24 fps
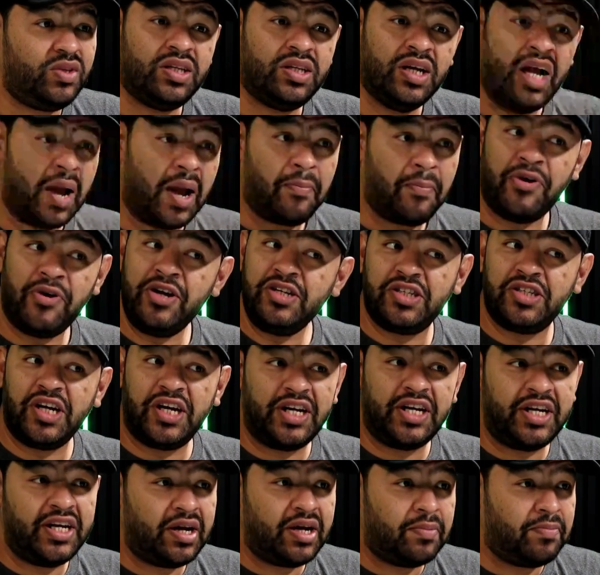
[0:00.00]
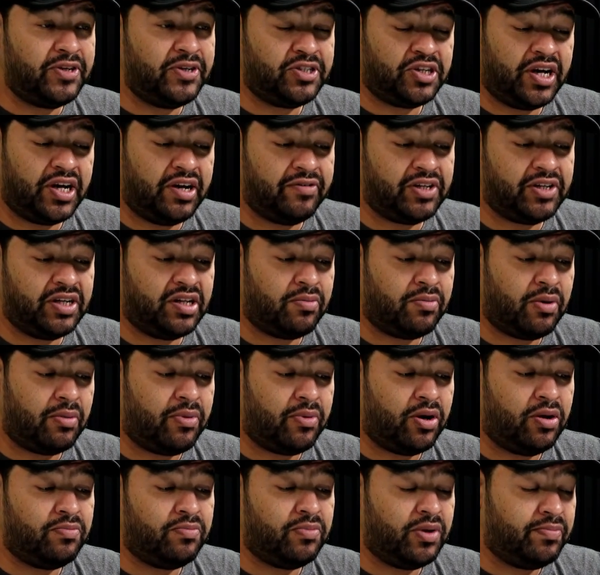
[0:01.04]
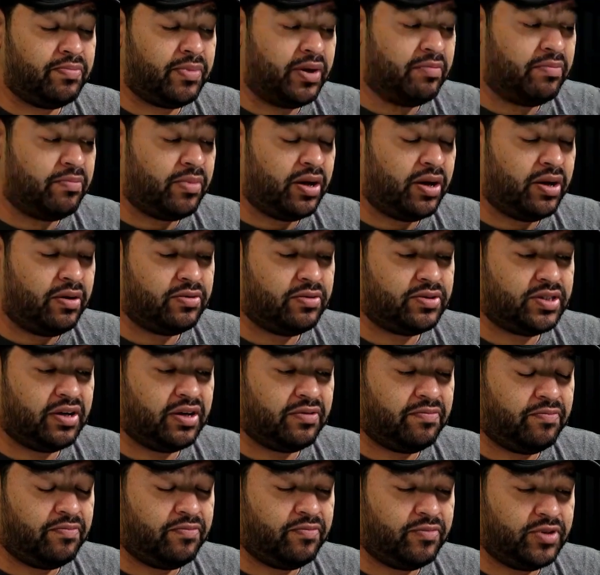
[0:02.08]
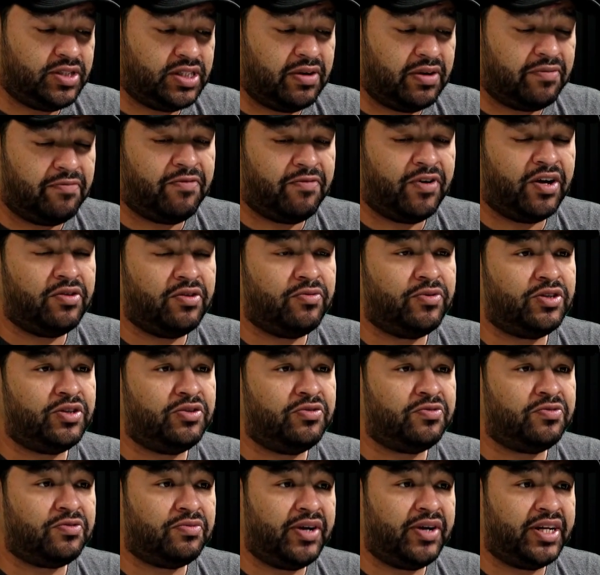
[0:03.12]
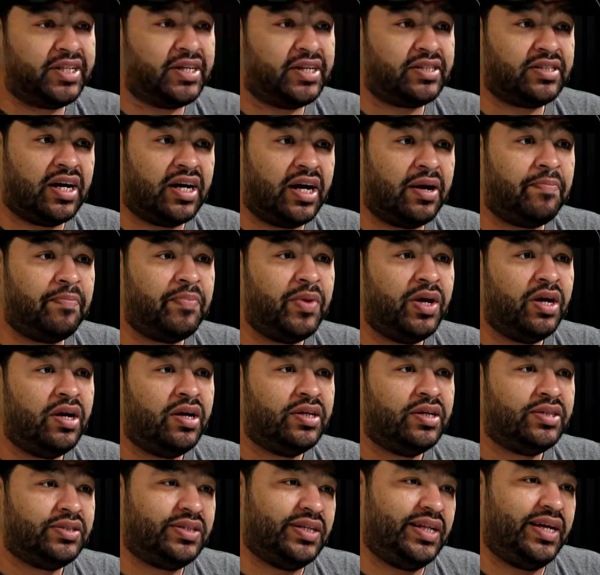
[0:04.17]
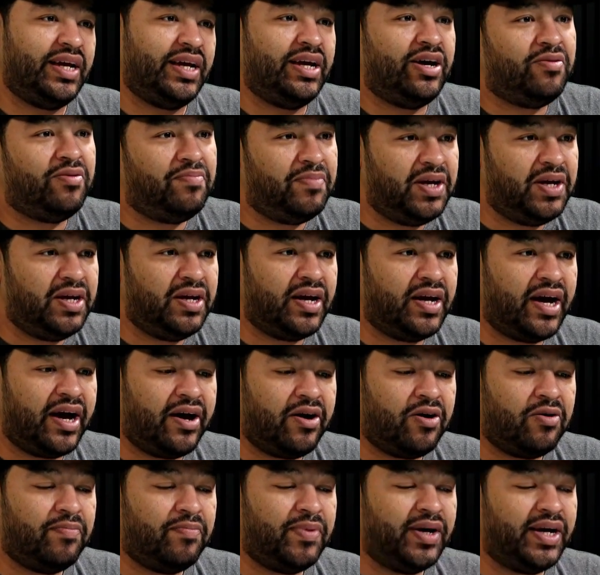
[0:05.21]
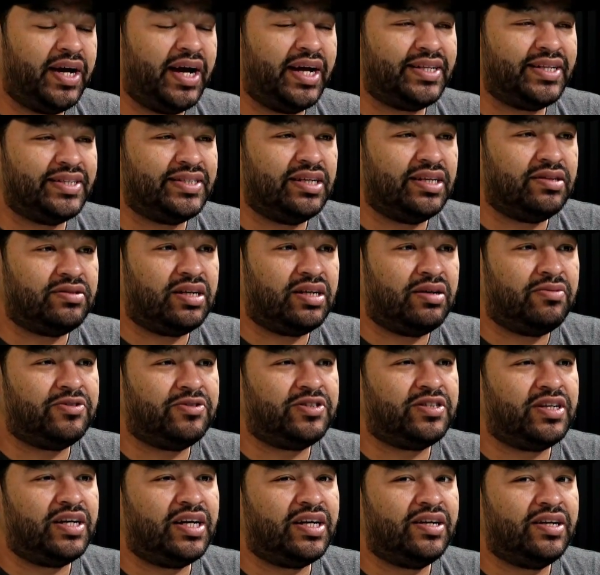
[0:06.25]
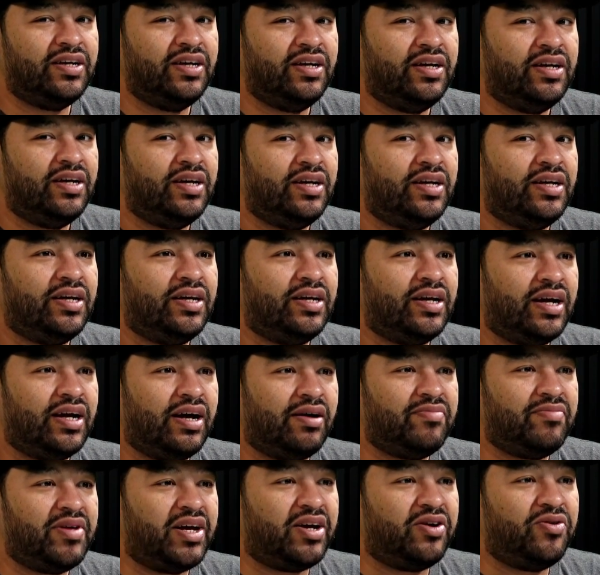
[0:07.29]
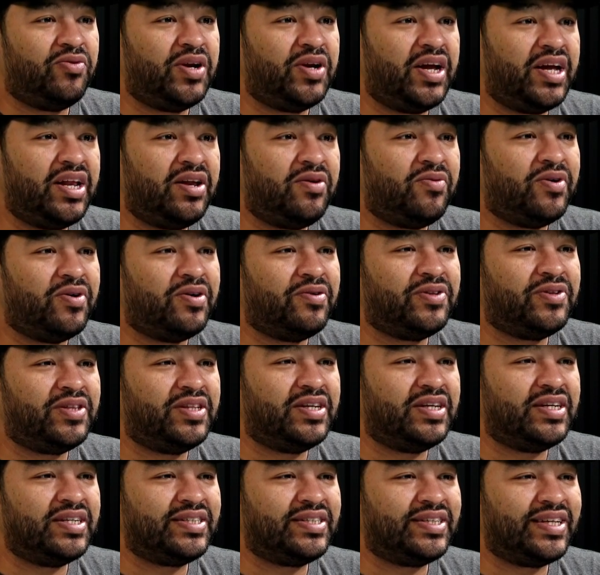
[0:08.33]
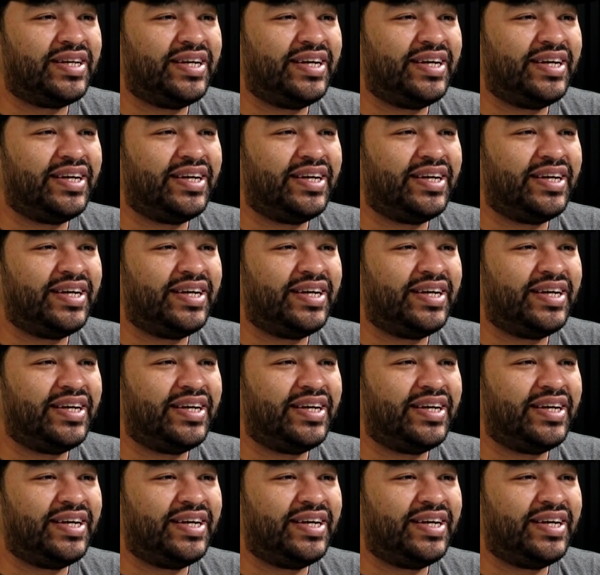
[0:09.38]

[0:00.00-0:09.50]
I appreciate it. I appreciate everything that my mom and my stepfather were doing for me at that time to, like, help me out. But at the same time, I was like, I'm not going anywhere with this. Like,